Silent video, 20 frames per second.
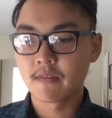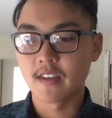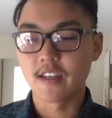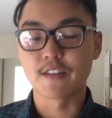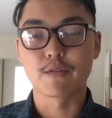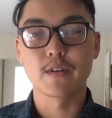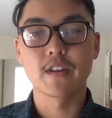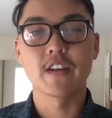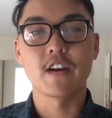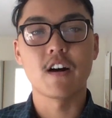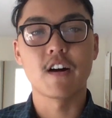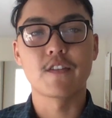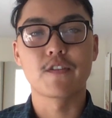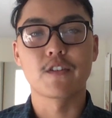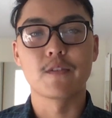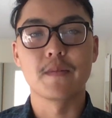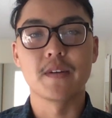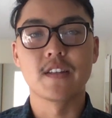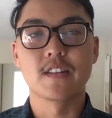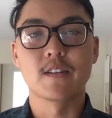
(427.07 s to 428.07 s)
It's really hard
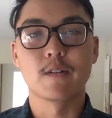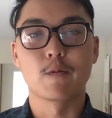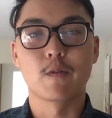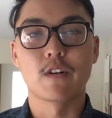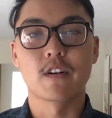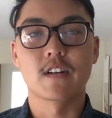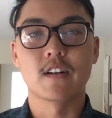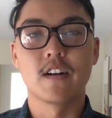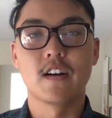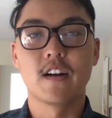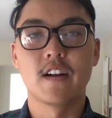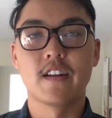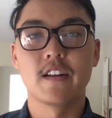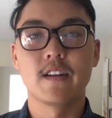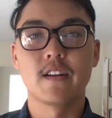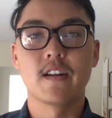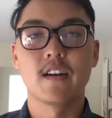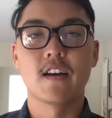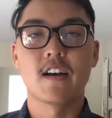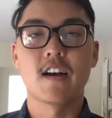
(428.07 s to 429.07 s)
for me to work
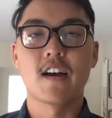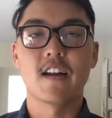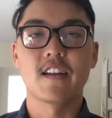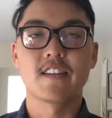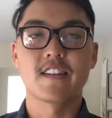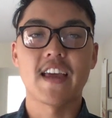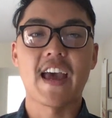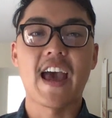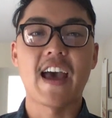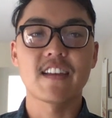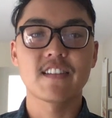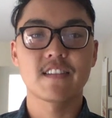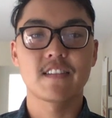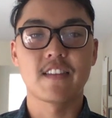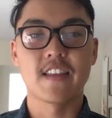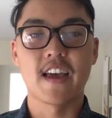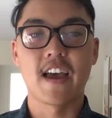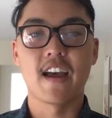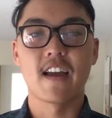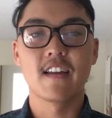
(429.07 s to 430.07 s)
on tasks
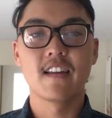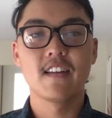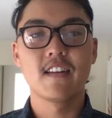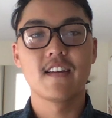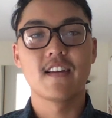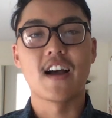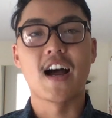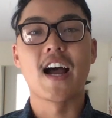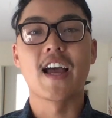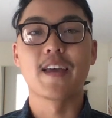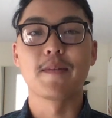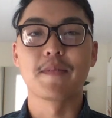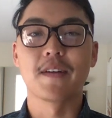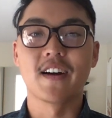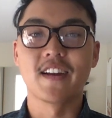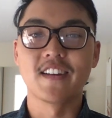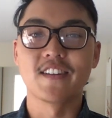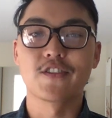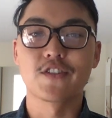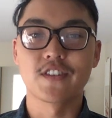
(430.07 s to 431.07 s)
that I am
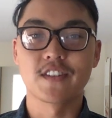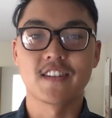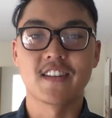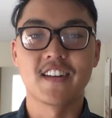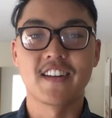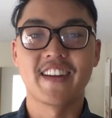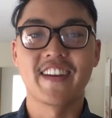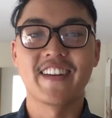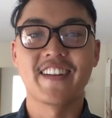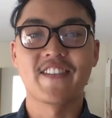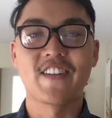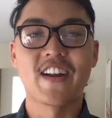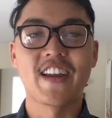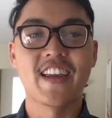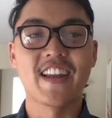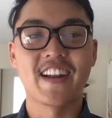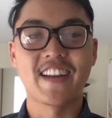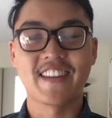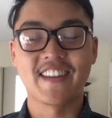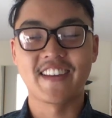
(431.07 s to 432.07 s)
not interested in, right?
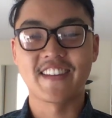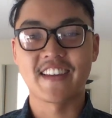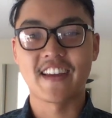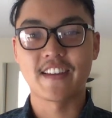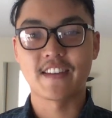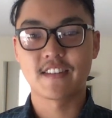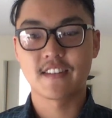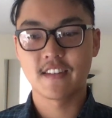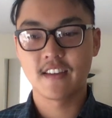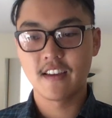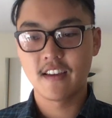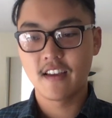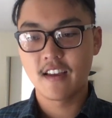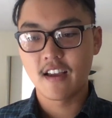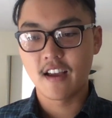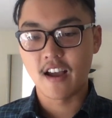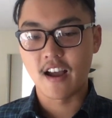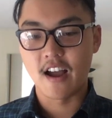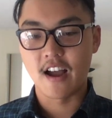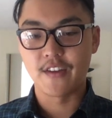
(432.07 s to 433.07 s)
And I think that's
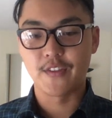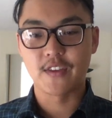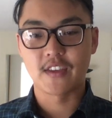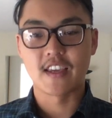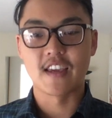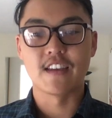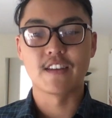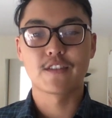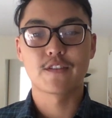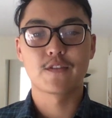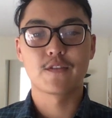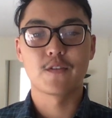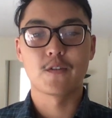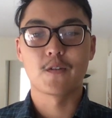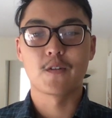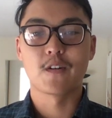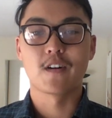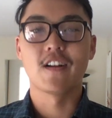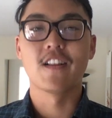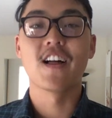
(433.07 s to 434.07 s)
the case
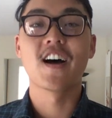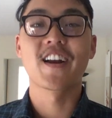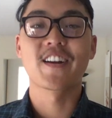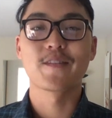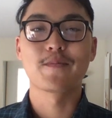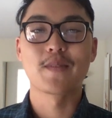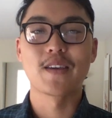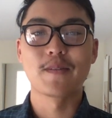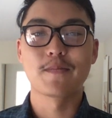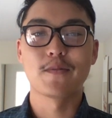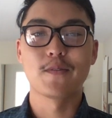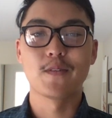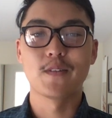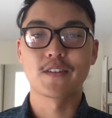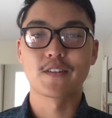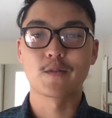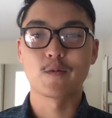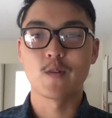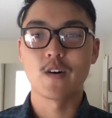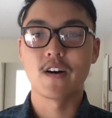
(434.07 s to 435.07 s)
for a lot of people
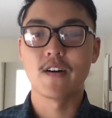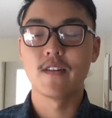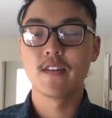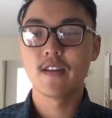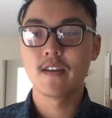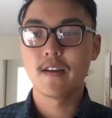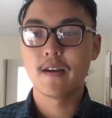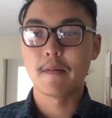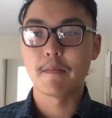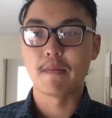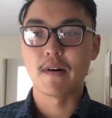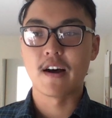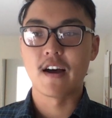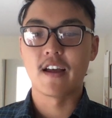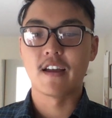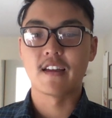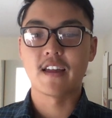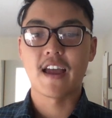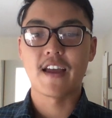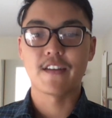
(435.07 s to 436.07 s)
as well.
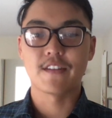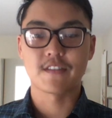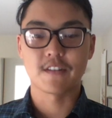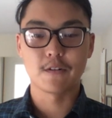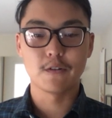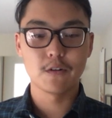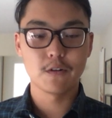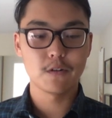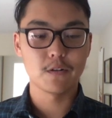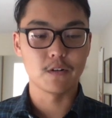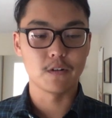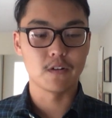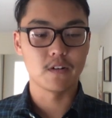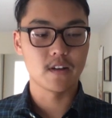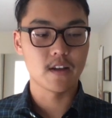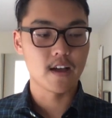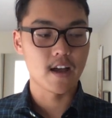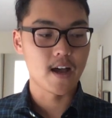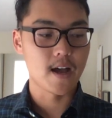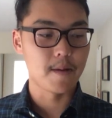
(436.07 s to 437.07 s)
But as a
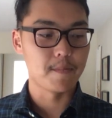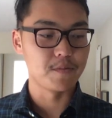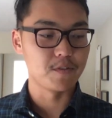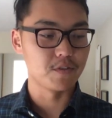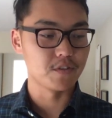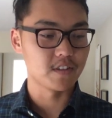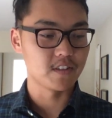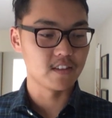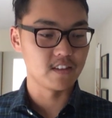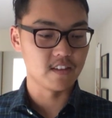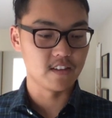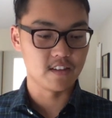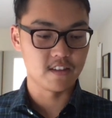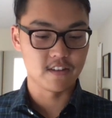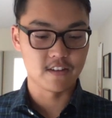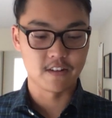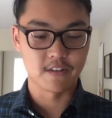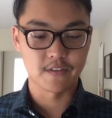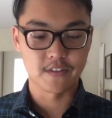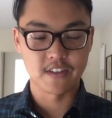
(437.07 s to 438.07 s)
whole, you see,
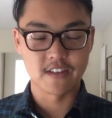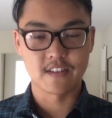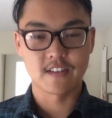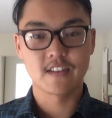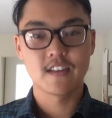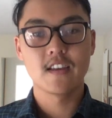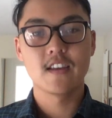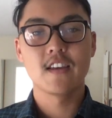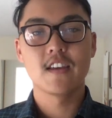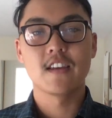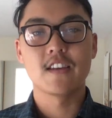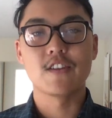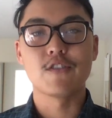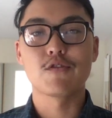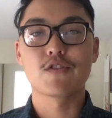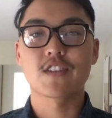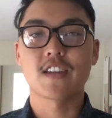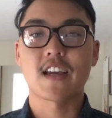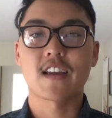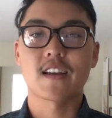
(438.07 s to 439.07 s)
you know, these
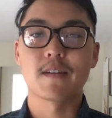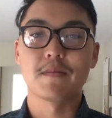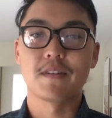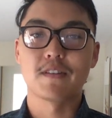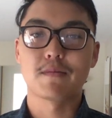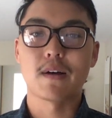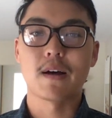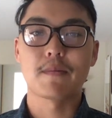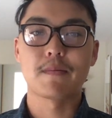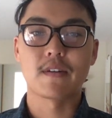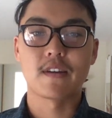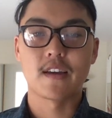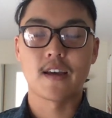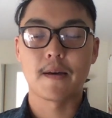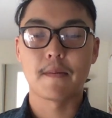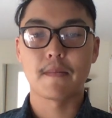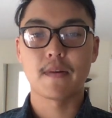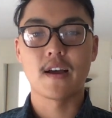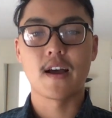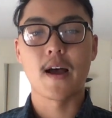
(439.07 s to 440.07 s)
huge tech companies popping
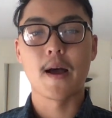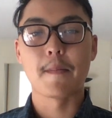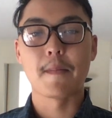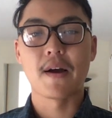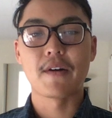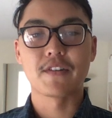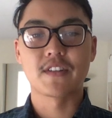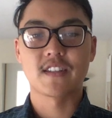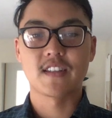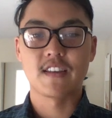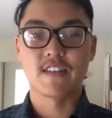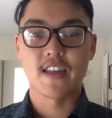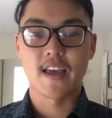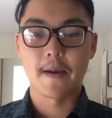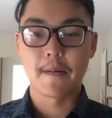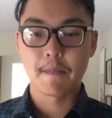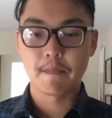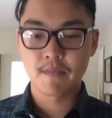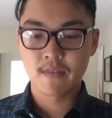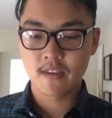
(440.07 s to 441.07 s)
up. I would say
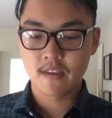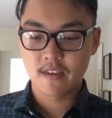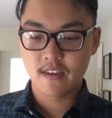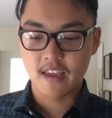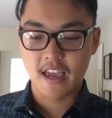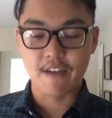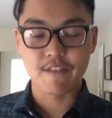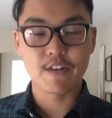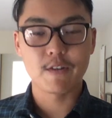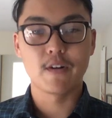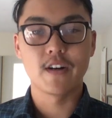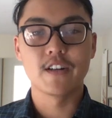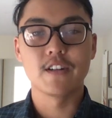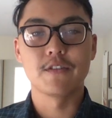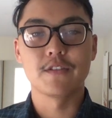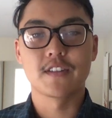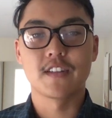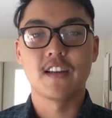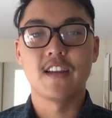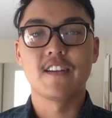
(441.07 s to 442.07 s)
that everyone
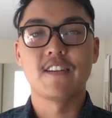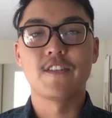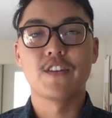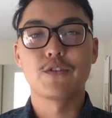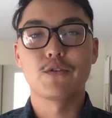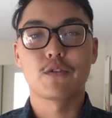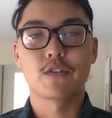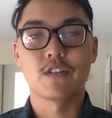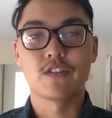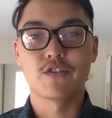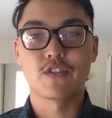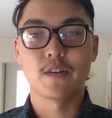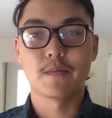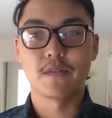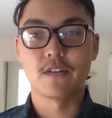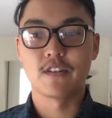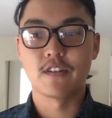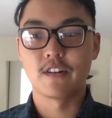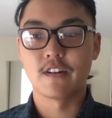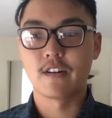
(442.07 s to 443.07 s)
who is an individual
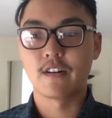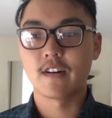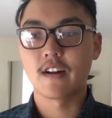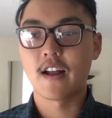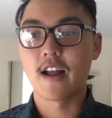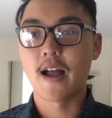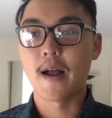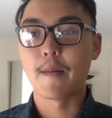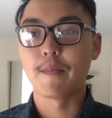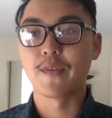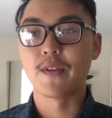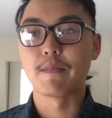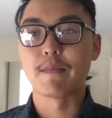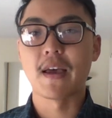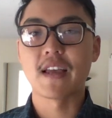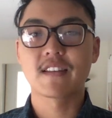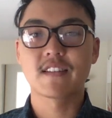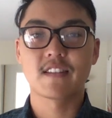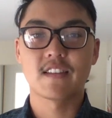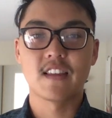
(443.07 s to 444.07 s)
contributor, the
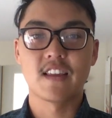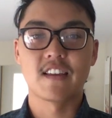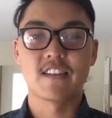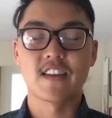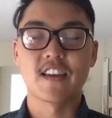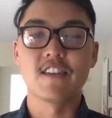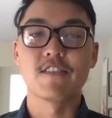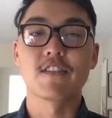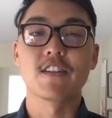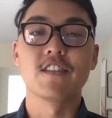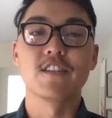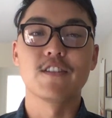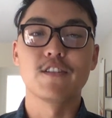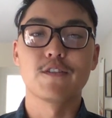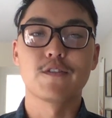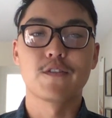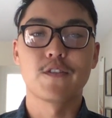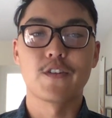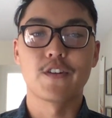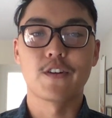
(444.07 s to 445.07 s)
best thing that you can
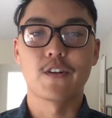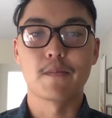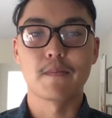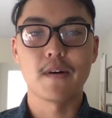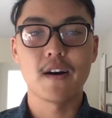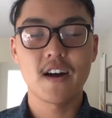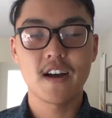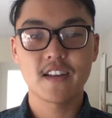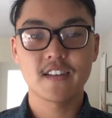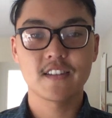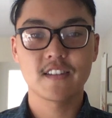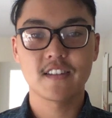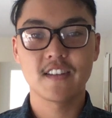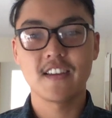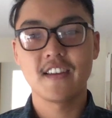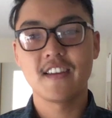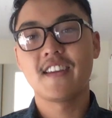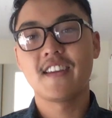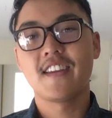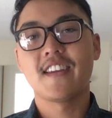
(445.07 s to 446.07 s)
do for your boss
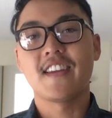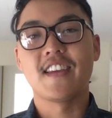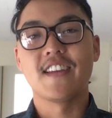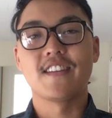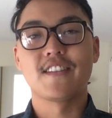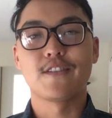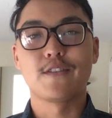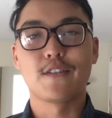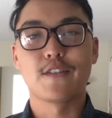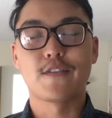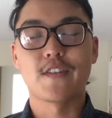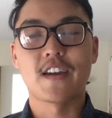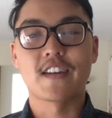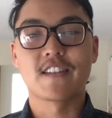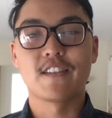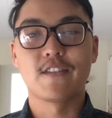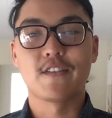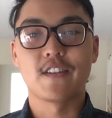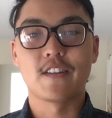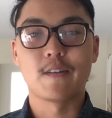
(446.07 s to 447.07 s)
is to
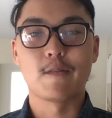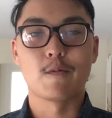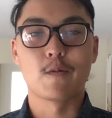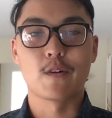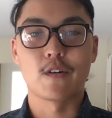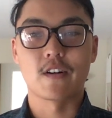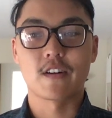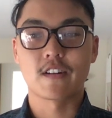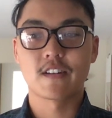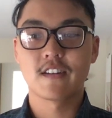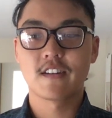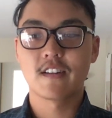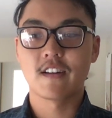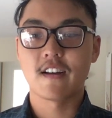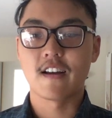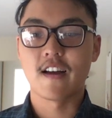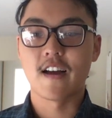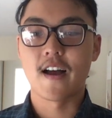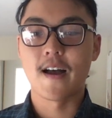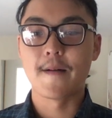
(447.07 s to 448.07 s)
effectively work
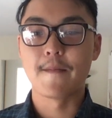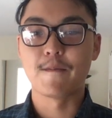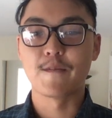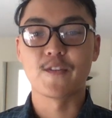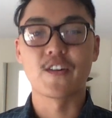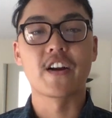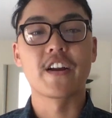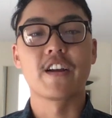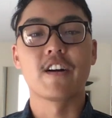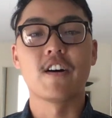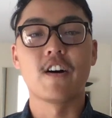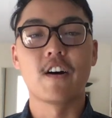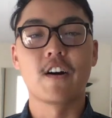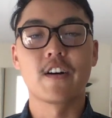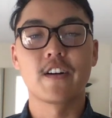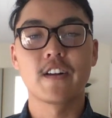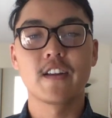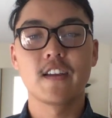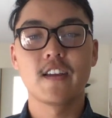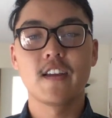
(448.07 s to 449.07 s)
very
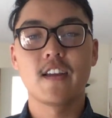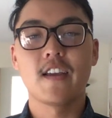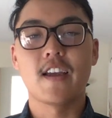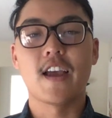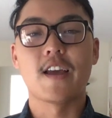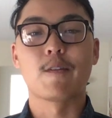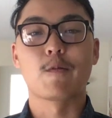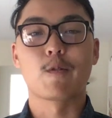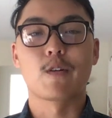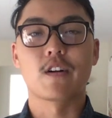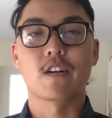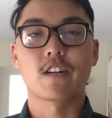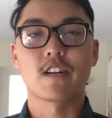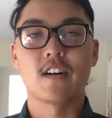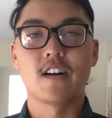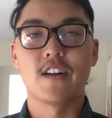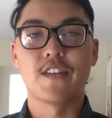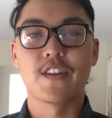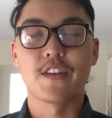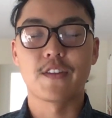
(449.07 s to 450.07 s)
hard and work
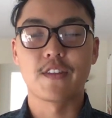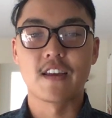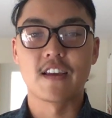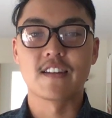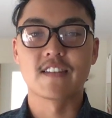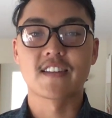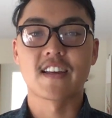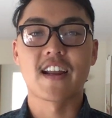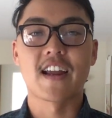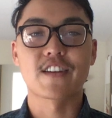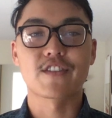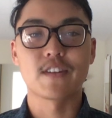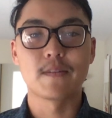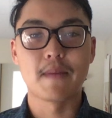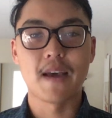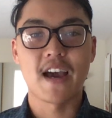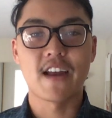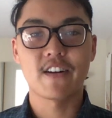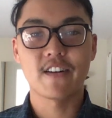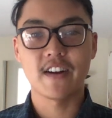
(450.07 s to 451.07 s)
on the things that actually
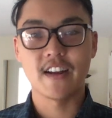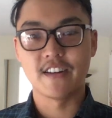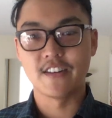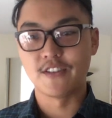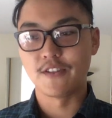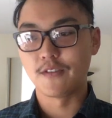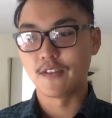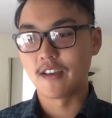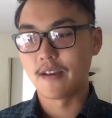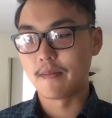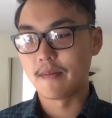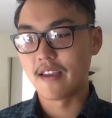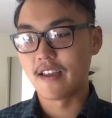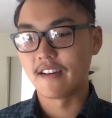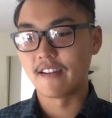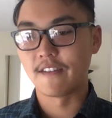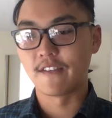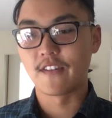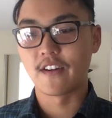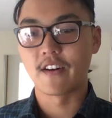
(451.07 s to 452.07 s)
matter and do them
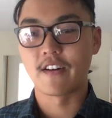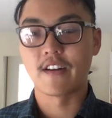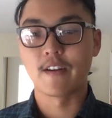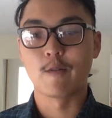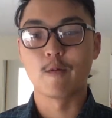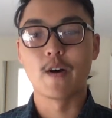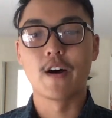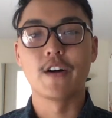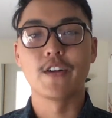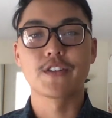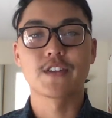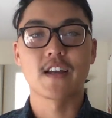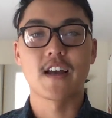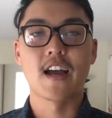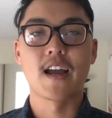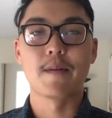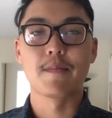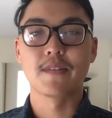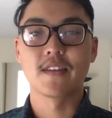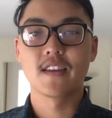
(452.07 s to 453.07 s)
in a very
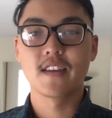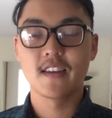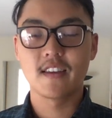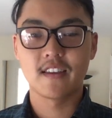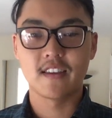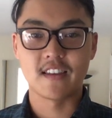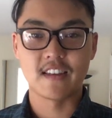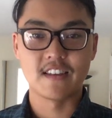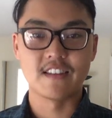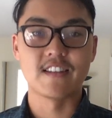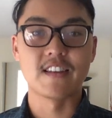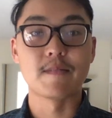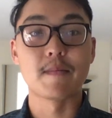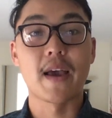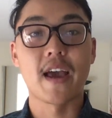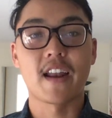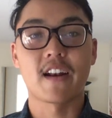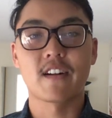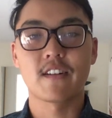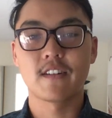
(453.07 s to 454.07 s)
well-timed, easy
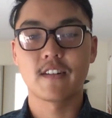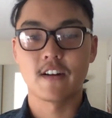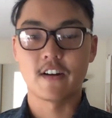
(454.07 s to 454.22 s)
manner.